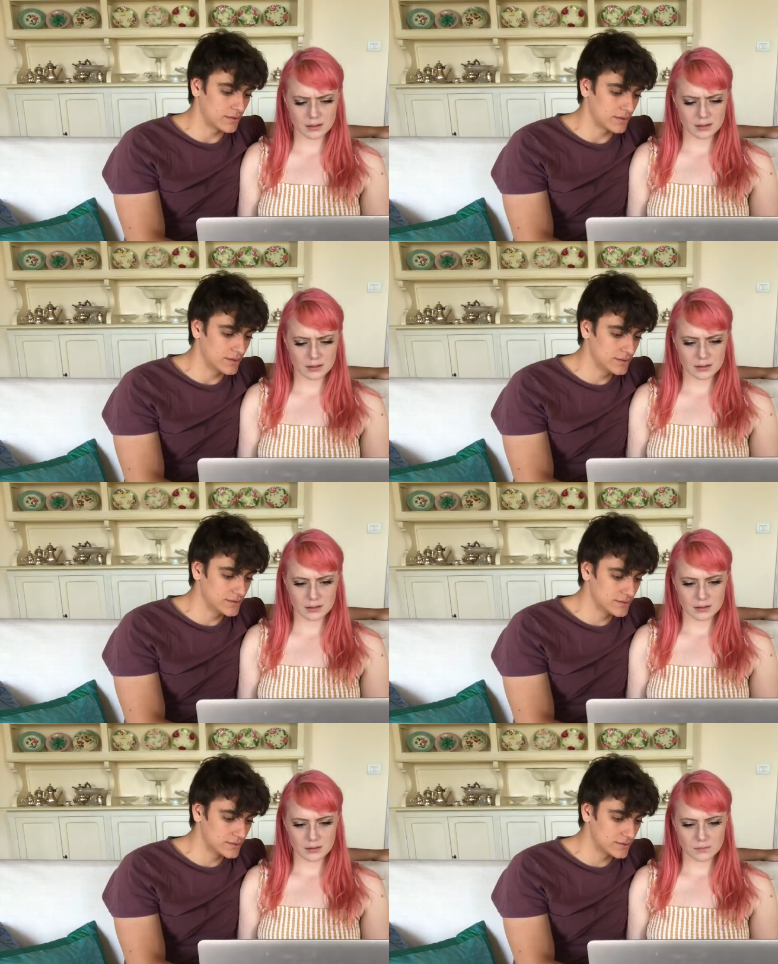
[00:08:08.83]

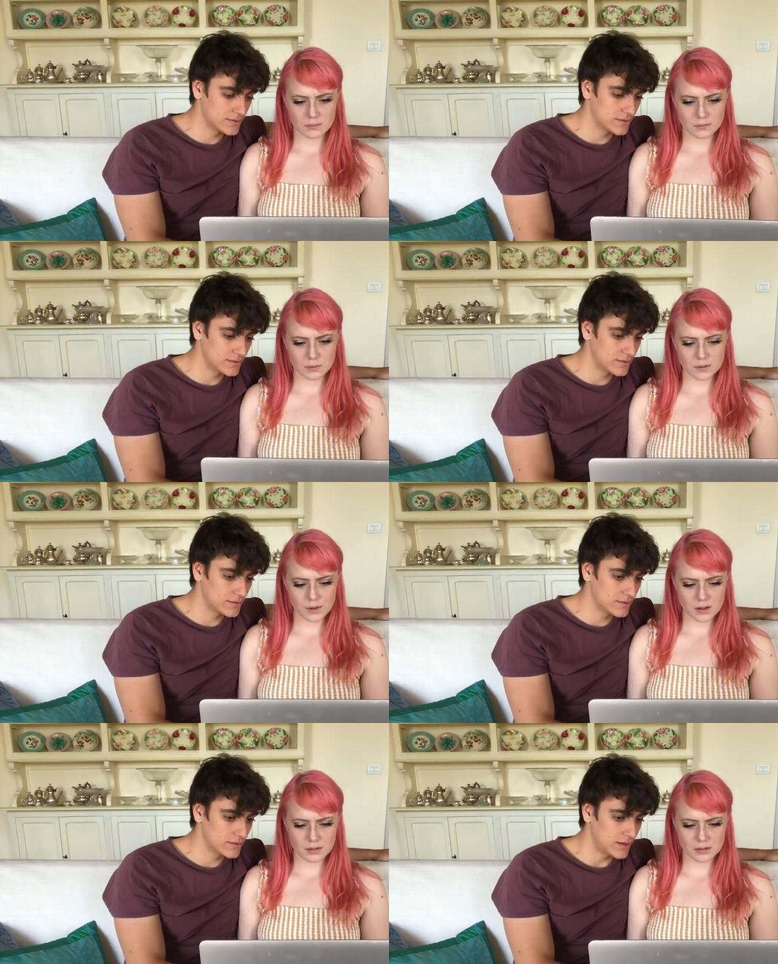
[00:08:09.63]
Speaker 1: This. What's
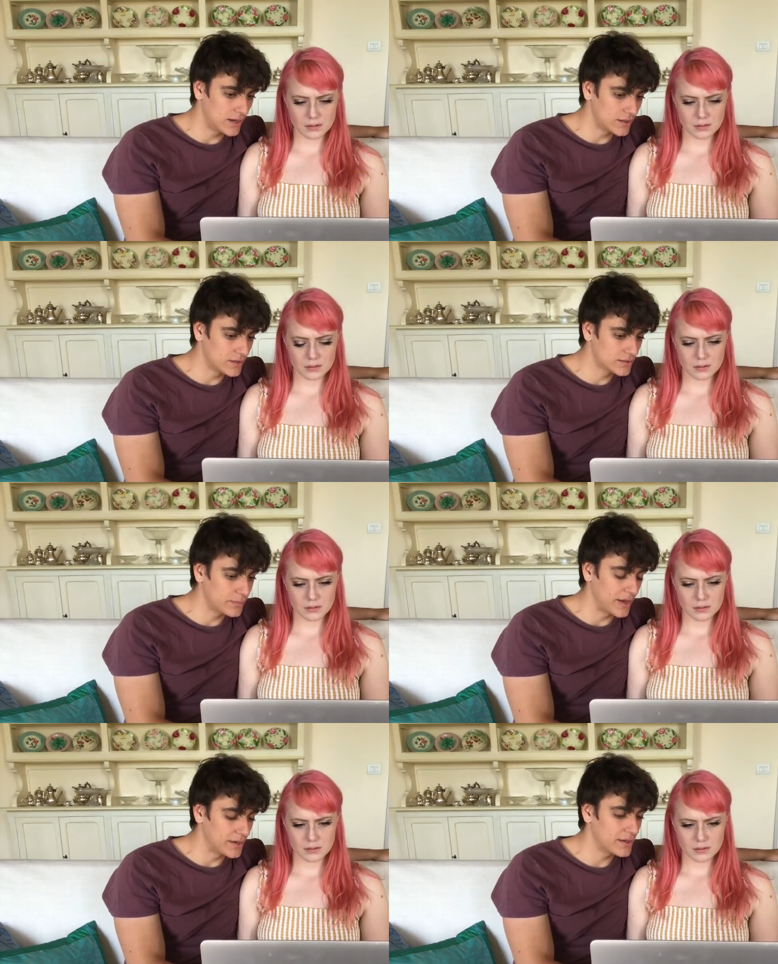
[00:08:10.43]
wrong?
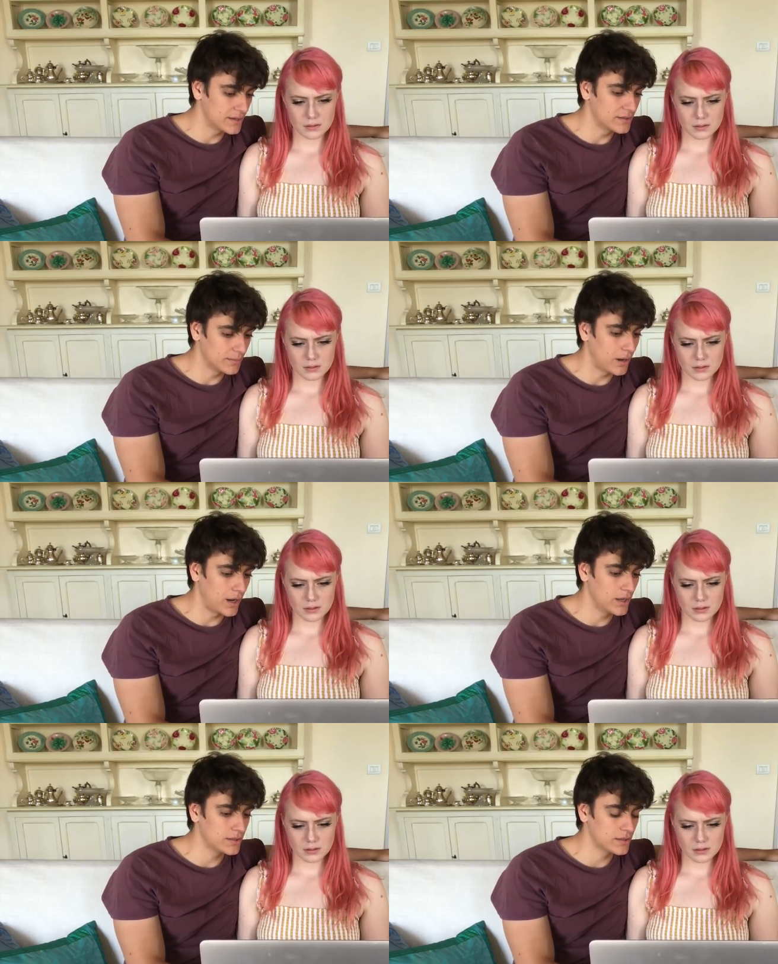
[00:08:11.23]
Uncooked penne in the
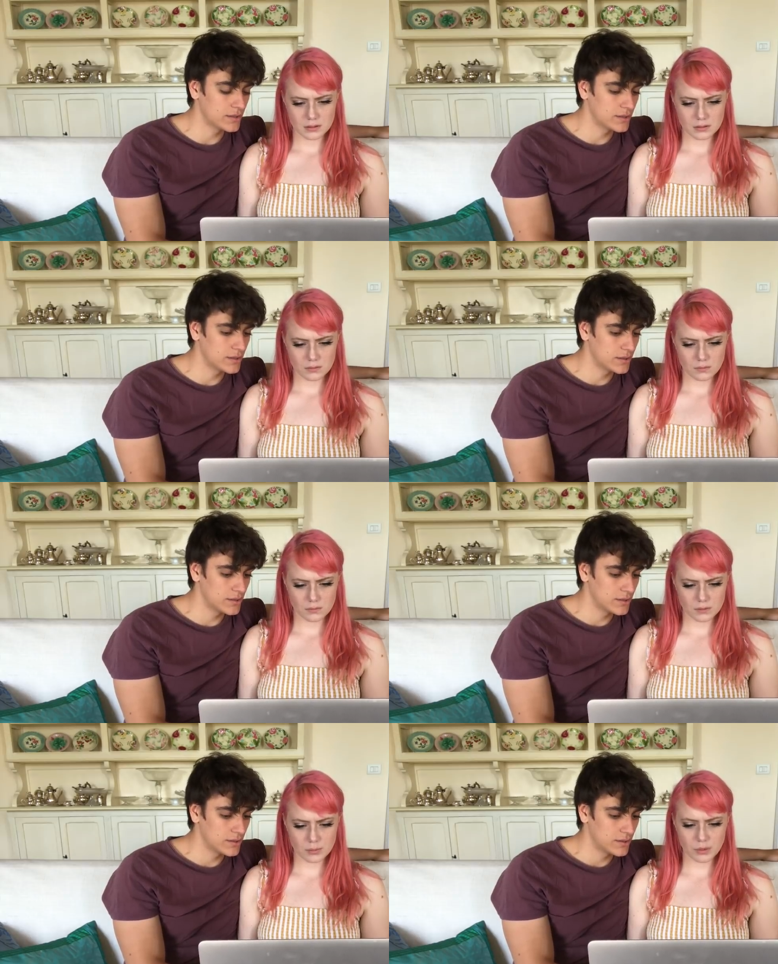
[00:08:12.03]
pot.
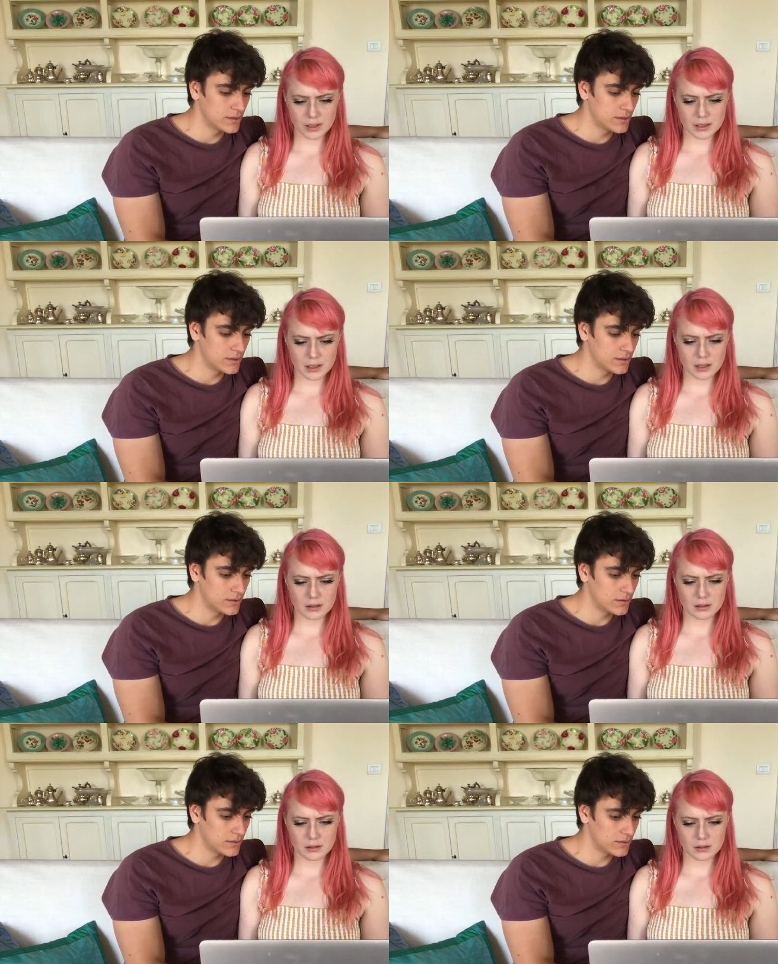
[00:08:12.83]
Speaker 2: You're boiling it.
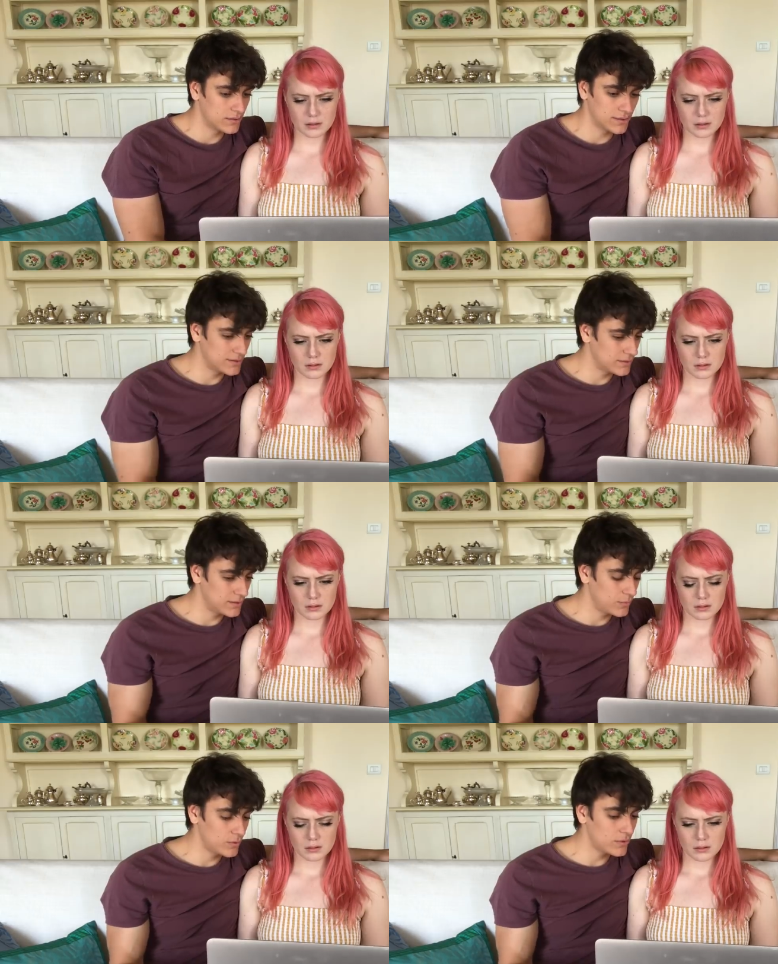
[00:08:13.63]
Speaker 1: It
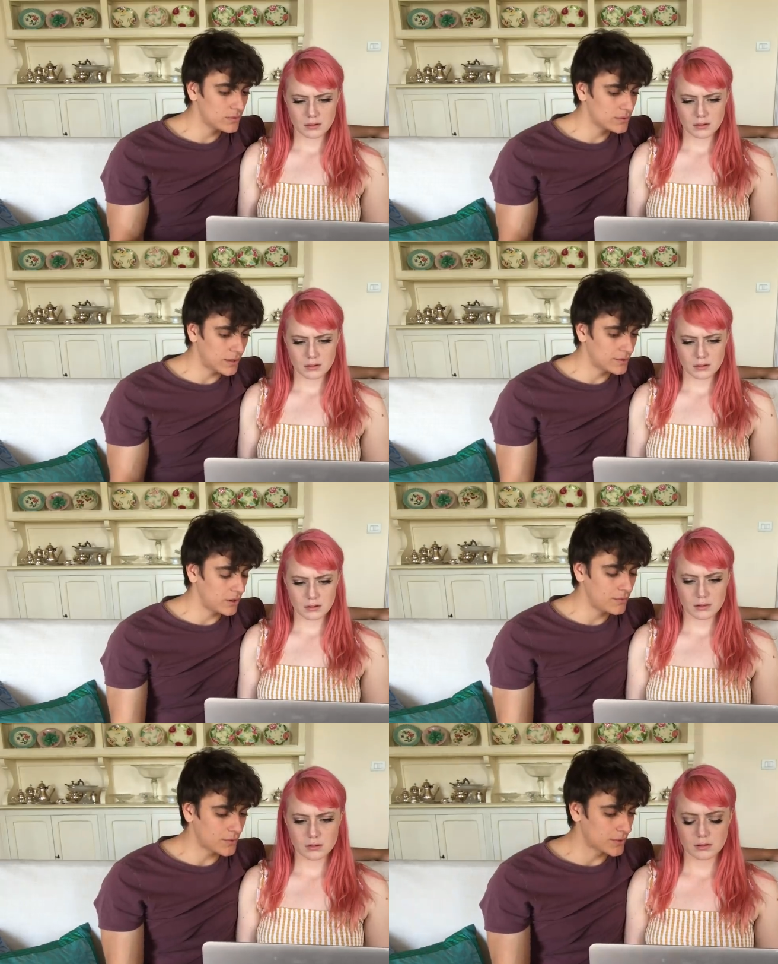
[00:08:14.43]
it will
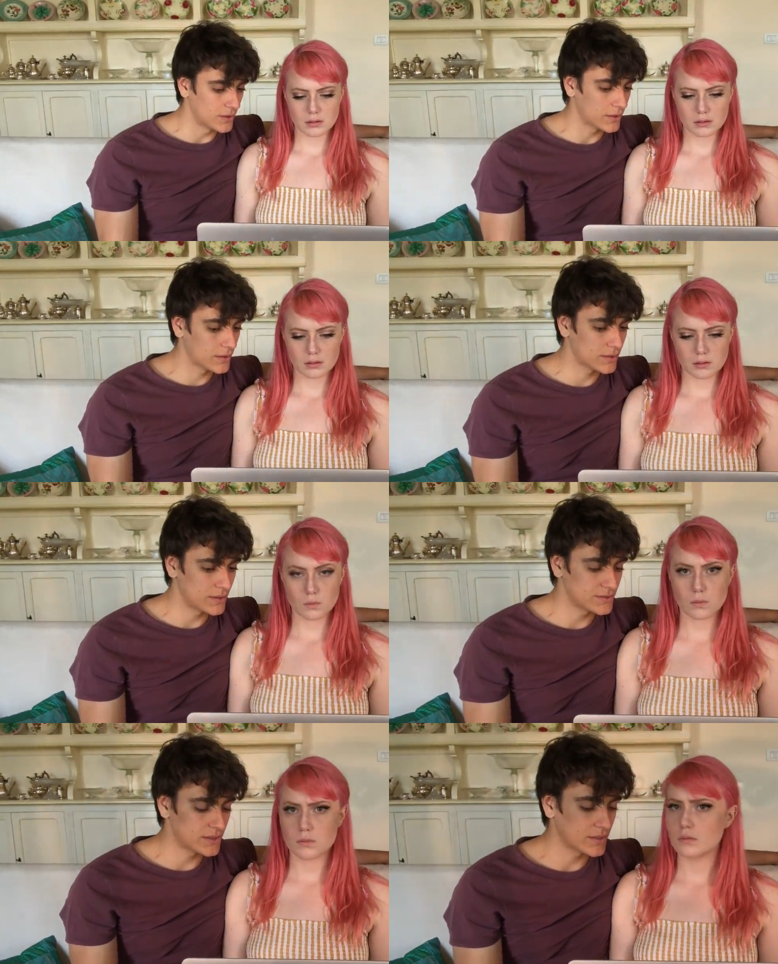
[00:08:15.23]
overcook.
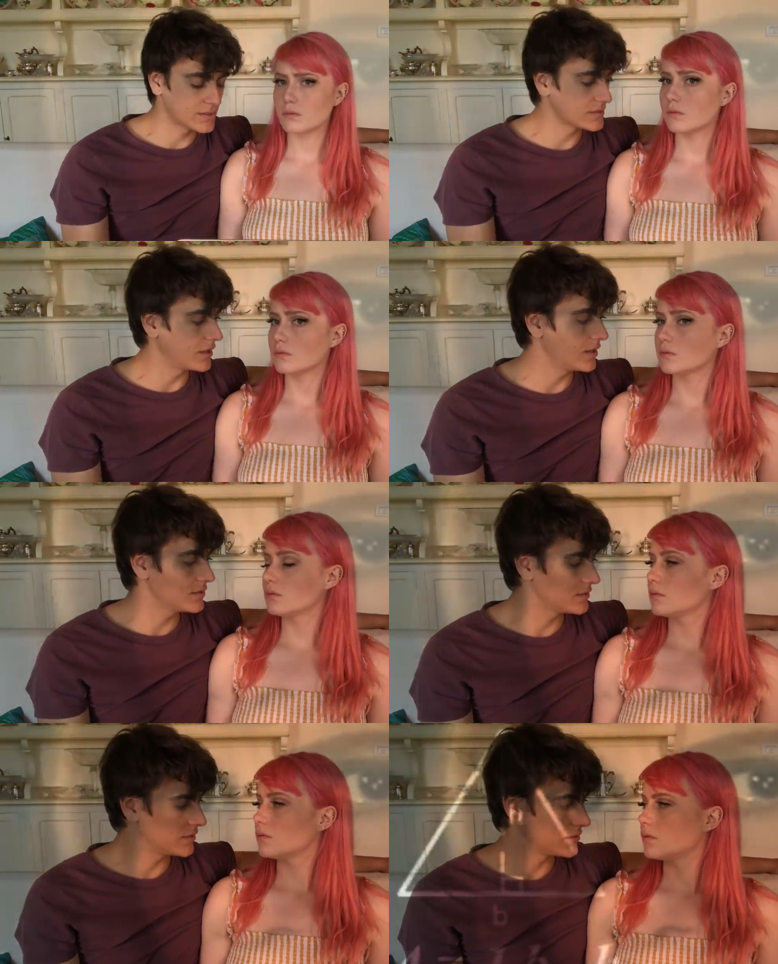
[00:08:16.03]
It's like it's
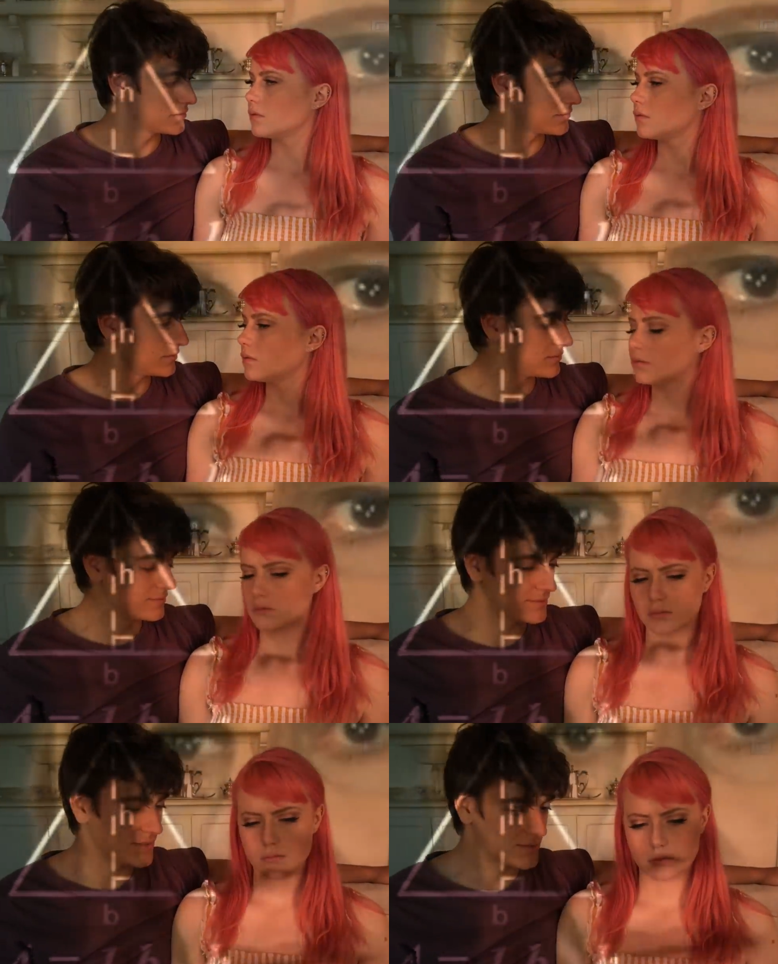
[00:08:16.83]
not the
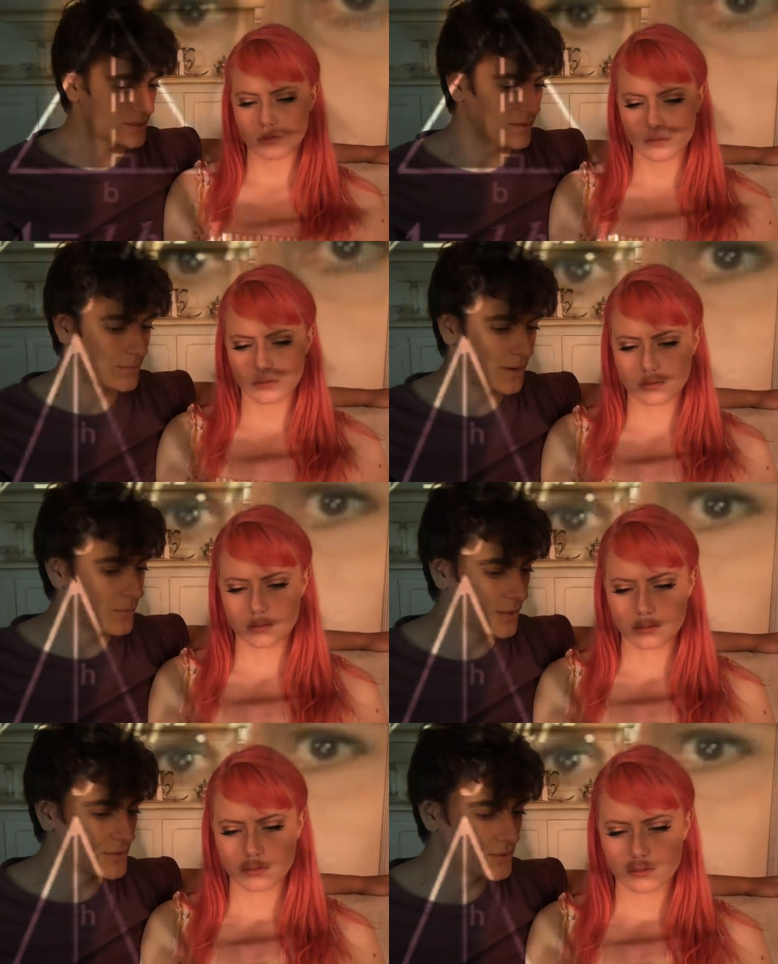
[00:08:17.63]
it's not the
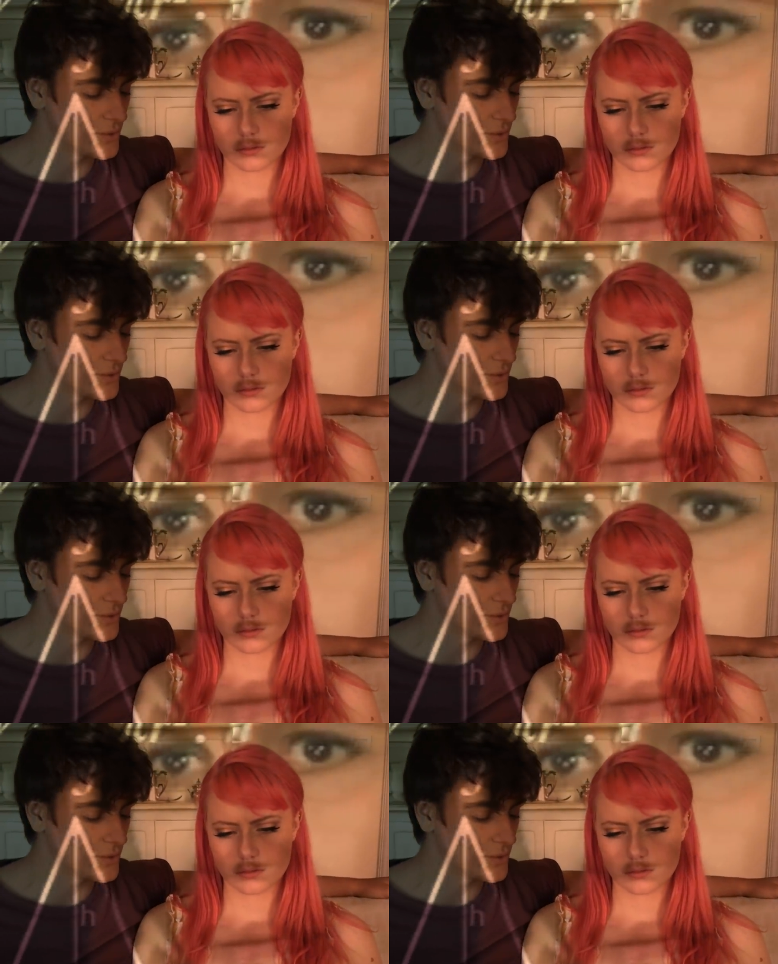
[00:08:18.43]
right way to